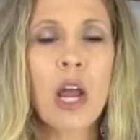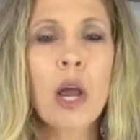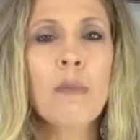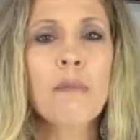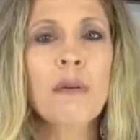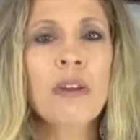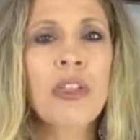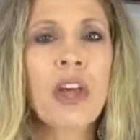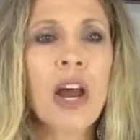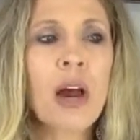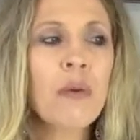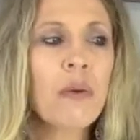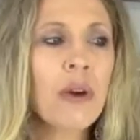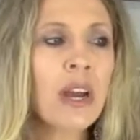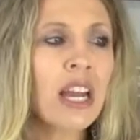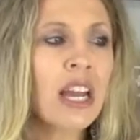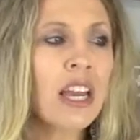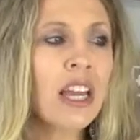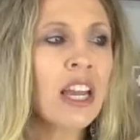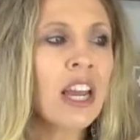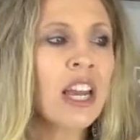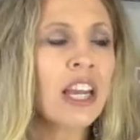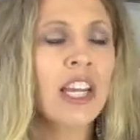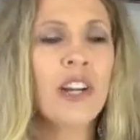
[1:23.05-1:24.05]
But that
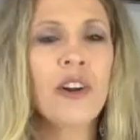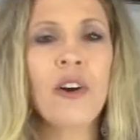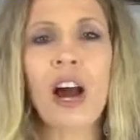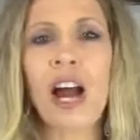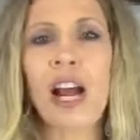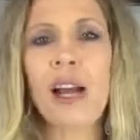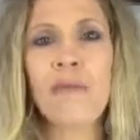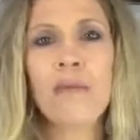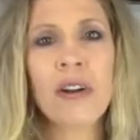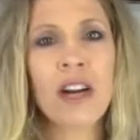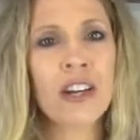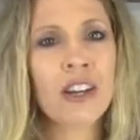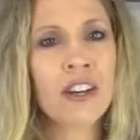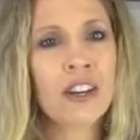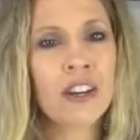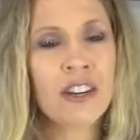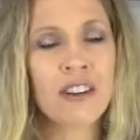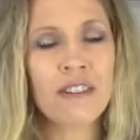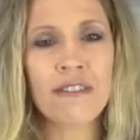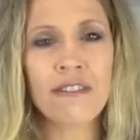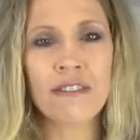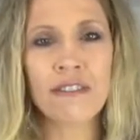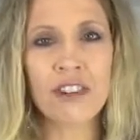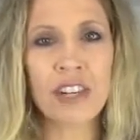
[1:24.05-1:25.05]
way, you know, I'm not good
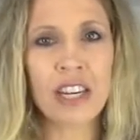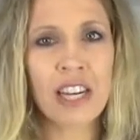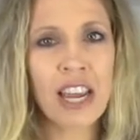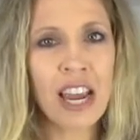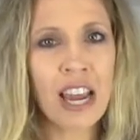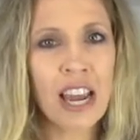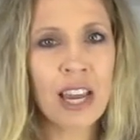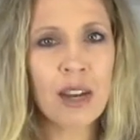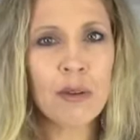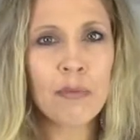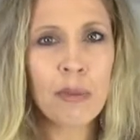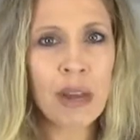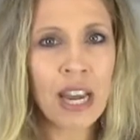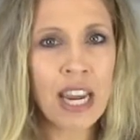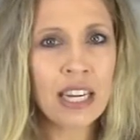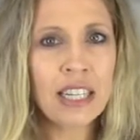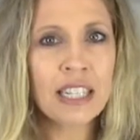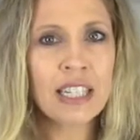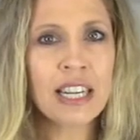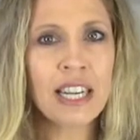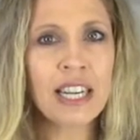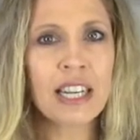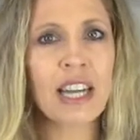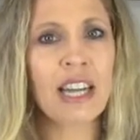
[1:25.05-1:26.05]
at freehand painting.